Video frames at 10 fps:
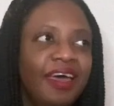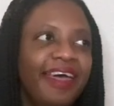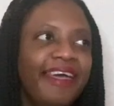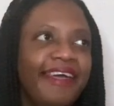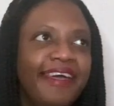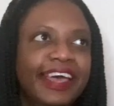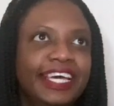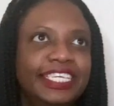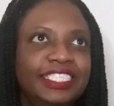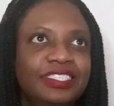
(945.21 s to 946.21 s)

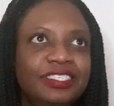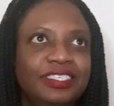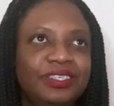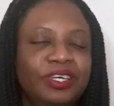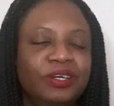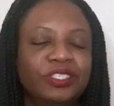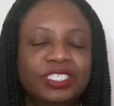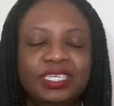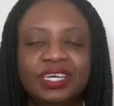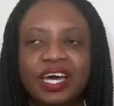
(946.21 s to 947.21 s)
And
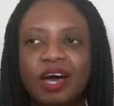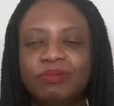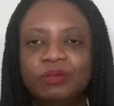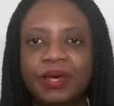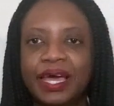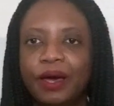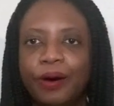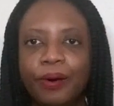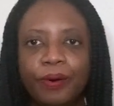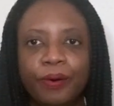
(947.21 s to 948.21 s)
she comes back
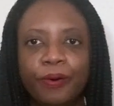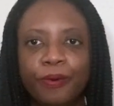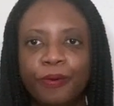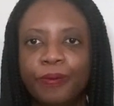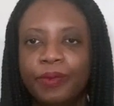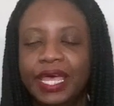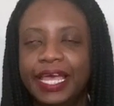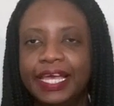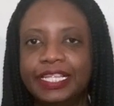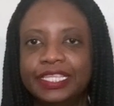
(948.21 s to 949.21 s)
home,
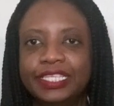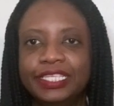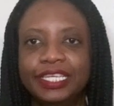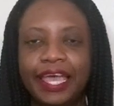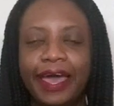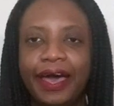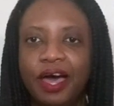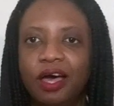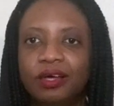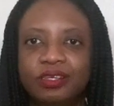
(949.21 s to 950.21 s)
and
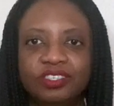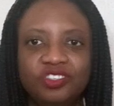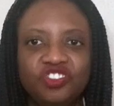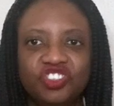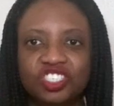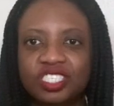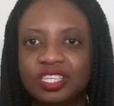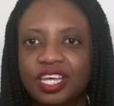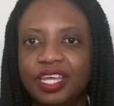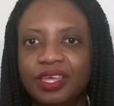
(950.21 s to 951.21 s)
yeah, she's just
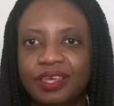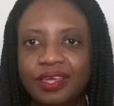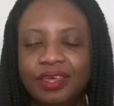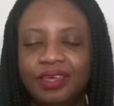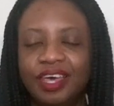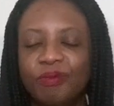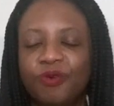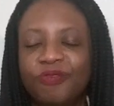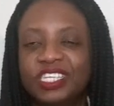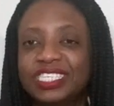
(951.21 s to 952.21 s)
like, I'm a
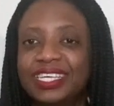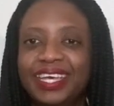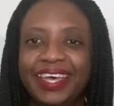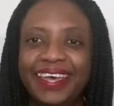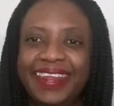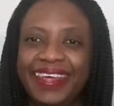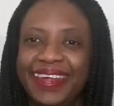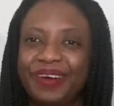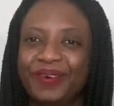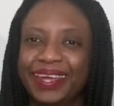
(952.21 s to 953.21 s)
rich kid.
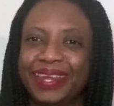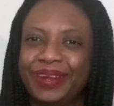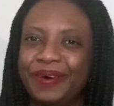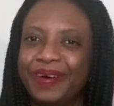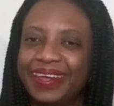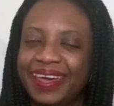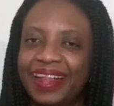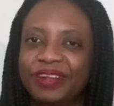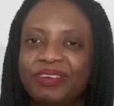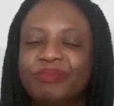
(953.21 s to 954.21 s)
I work at an art
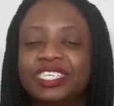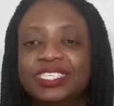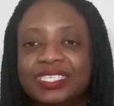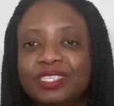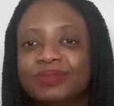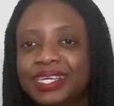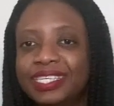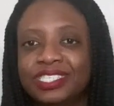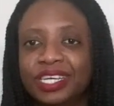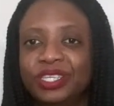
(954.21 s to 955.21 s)
gallery, but she seems like
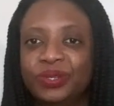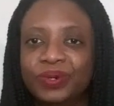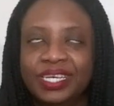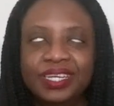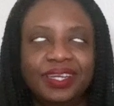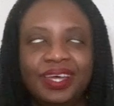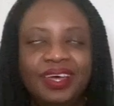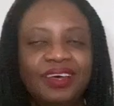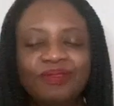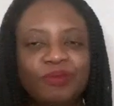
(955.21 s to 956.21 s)
genuine.
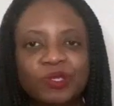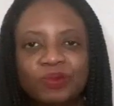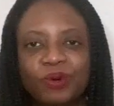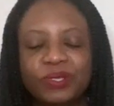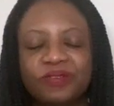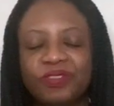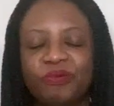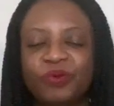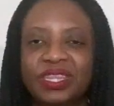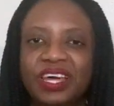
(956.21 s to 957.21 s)
Most of them
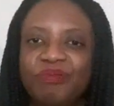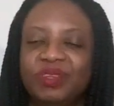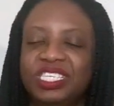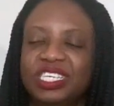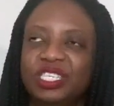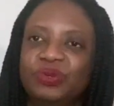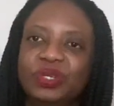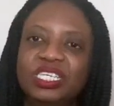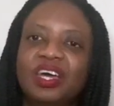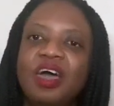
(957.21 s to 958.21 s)
would not be
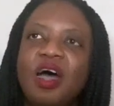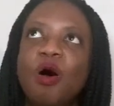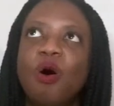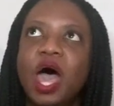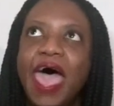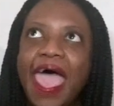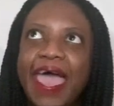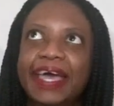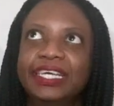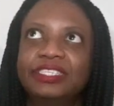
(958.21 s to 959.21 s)
genuine,
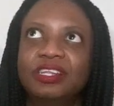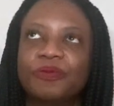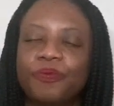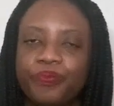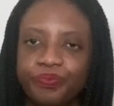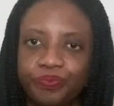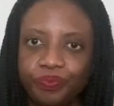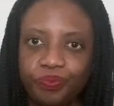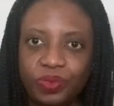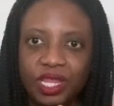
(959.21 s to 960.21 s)
and
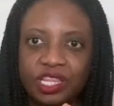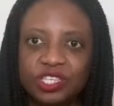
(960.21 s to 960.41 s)
the